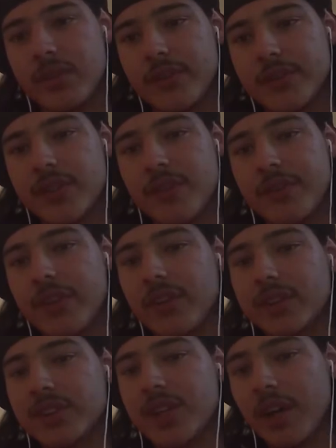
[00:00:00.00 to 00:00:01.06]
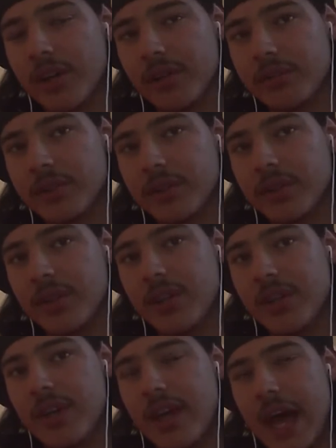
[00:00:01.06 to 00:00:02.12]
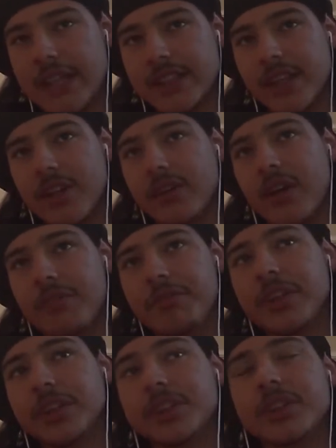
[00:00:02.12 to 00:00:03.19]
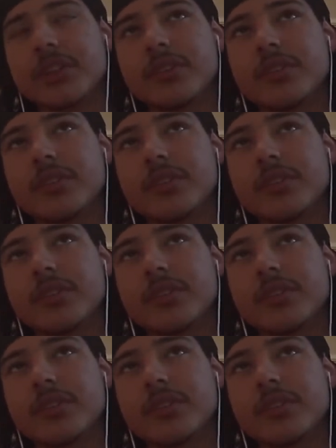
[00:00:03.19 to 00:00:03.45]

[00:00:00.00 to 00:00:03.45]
So everything looks curved. As a fish.